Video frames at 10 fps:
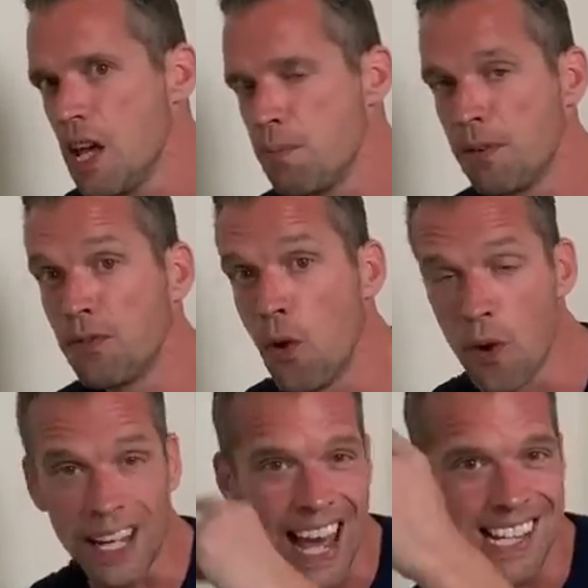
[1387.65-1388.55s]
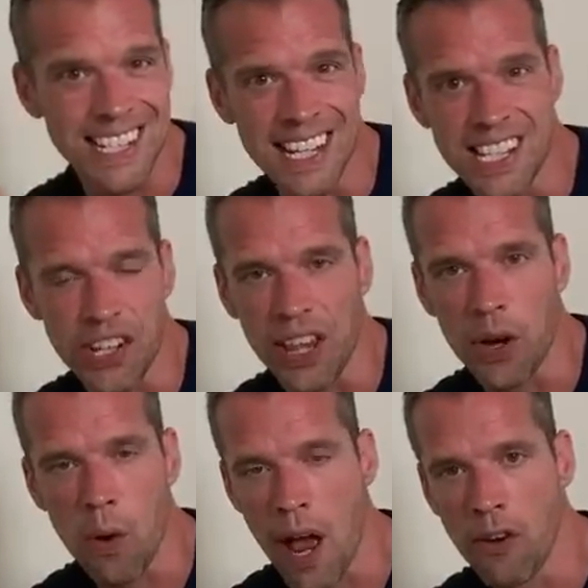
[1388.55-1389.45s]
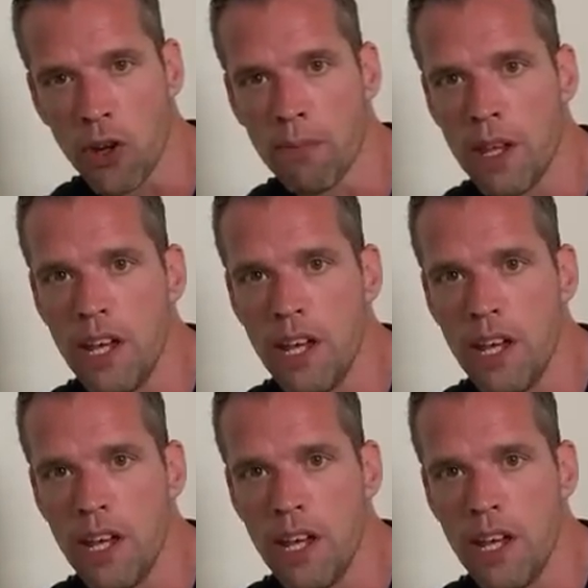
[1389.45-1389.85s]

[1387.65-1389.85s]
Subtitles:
before it gets into the aquarium,